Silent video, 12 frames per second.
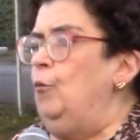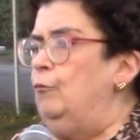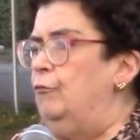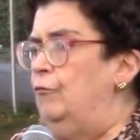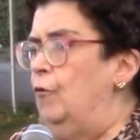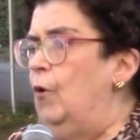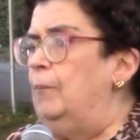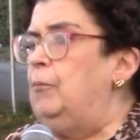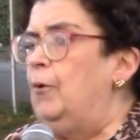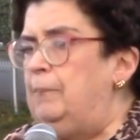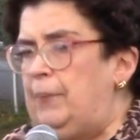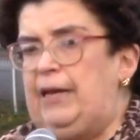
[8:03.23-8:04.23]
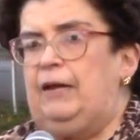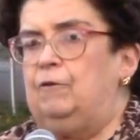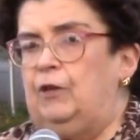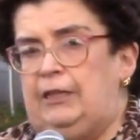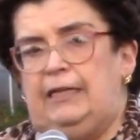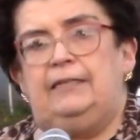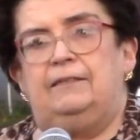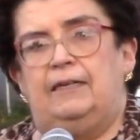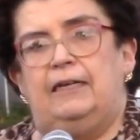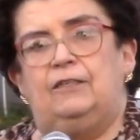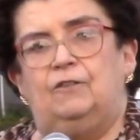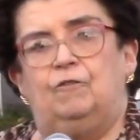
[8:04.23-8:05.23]
for preparing these
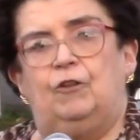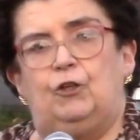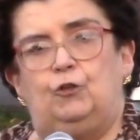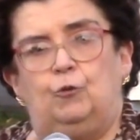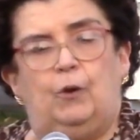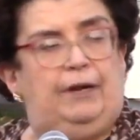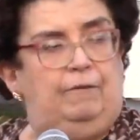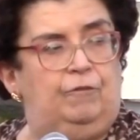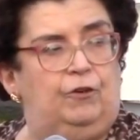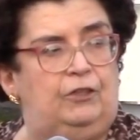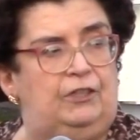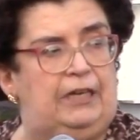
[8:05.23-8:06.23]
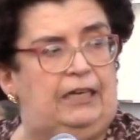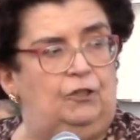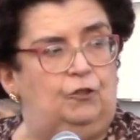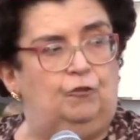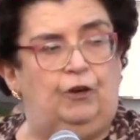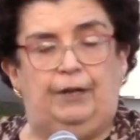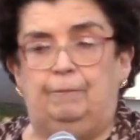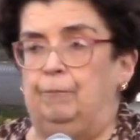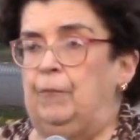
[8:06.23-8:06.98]
kids for the 21st century.